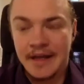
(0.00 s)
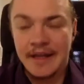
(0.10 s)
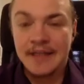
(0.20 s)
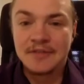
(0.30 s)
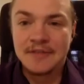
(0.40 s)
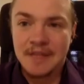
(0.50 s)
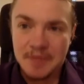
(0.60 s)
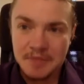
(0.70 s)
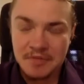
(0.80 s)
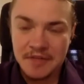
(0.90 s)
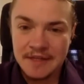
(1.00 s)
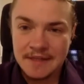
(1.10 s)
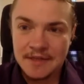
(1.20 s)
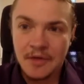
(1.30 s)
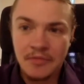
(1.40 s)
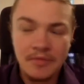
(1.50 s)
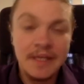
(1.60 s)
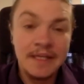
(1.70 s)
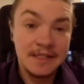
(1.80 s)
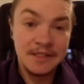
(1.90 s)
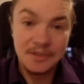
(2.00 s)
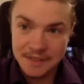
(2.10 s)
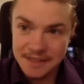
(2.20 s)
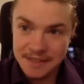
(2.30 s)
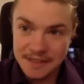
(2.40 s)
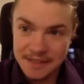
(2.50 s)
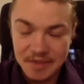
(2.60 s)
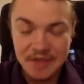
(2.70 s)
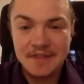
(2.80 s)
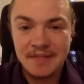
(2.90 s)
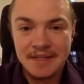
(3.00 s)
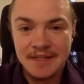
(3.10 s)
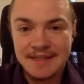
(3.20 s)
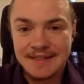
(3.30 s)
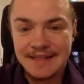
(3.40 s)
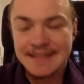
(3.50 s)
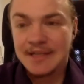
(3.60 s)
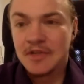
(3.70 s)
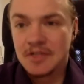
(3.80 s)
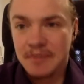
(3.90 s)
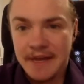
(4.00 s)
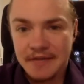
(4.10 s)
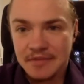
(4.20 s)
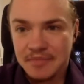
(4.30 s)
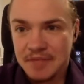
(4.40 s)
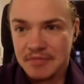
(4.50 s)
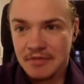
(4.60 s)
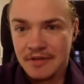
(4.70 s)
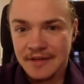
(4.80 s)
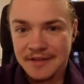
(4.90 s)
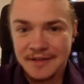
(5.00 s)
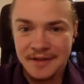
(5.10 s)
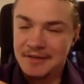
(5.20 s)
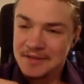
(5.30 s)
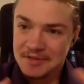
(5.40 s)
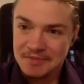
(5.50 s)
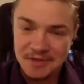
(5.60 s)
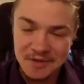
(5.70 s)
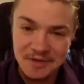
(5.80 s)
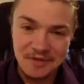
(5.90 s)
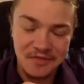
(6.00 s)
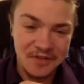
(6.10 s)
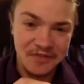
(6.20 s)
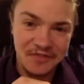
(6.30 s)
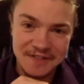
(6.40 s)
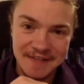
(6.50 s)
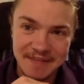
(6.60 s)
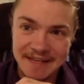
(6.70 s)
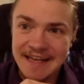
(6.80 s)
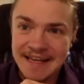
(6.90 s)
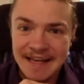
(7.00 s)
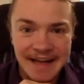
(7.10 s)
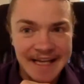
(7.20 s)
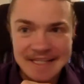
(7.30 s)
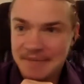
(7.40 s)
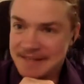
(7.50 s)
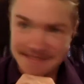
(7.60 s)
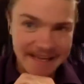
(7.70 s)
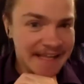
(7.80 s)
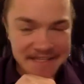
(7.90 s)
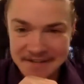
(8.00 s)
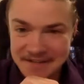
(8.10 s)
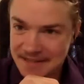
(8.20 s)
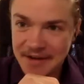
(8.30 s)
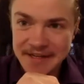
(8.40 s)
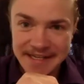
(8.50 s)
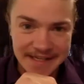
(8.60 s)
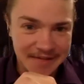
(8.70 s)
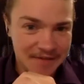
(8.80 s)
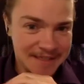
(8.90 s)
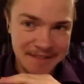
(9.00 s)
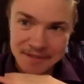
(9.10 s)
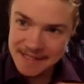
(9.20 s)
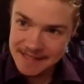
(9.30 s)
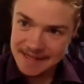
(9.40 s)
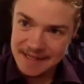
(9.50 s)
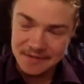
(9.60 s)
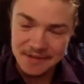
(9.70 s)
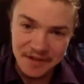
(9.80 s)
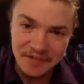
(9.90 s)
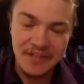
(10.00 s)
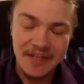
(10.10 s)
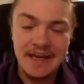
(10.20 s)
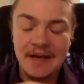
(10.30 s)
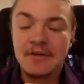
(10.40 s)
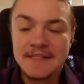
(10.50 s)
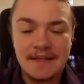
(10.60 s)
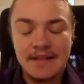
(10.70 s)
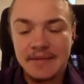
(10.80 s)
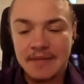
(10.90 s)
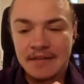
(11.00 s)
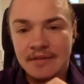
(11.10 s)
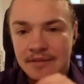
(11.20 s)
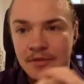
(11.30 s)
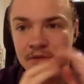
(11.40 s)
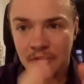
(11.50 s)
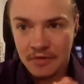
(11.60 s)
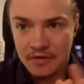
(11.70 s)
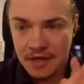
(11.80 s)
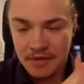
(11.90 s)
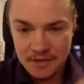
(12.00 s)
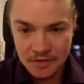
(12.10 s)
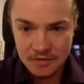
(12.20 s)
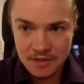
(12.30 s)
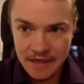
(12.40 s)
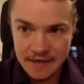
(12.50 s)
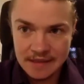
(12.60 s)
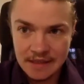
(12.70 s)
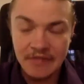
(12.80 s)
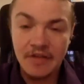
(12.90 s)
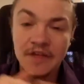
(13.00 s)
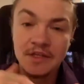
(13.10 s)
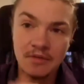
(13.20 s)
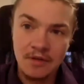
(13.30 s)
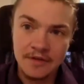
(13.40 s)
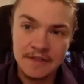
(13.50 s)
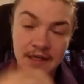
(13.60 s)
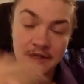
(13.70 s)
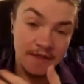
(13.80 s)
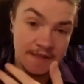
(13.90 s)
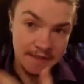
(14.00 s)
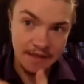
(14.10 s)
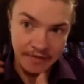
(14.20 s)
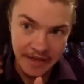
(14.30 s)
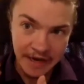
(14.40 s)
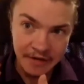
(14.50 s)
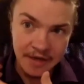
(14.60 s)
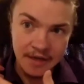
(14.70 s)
like to tell people that it's not really useless, because I mean, it sounds bad when people are coming to me on the call for the first time, like, I spent 10 years learning and it was useless. I know nothing. I always tell them that, no, don't worry. It wasn't useless. Everything you learned is actually still there.